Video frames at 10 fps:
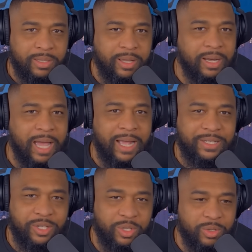They're
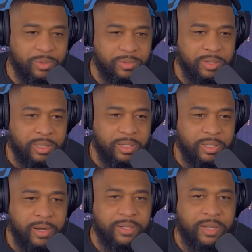lying to you.
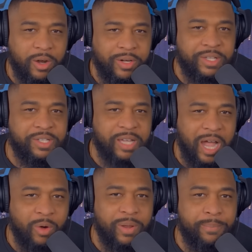They're dirty,
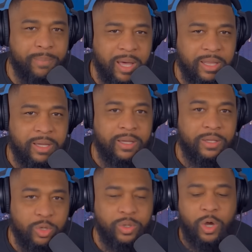sorry, mother,
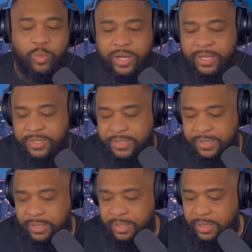you know
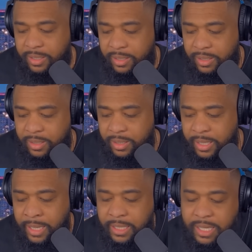what's,
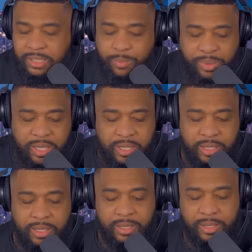and they need to
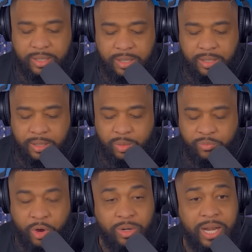be
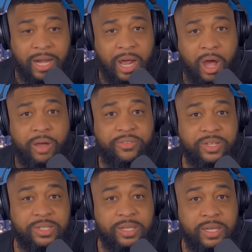voted out of
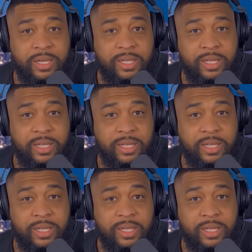office.